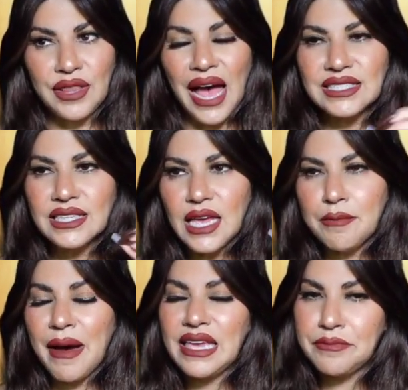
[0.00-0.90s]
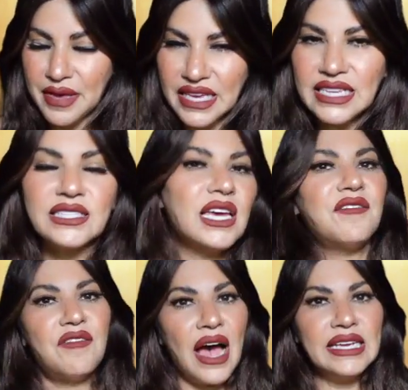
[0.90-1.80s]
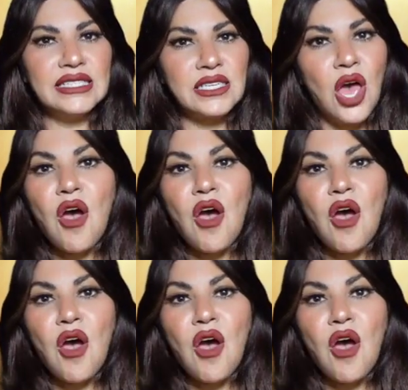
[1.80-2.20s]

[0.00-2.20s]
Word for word: That's like my biggest advice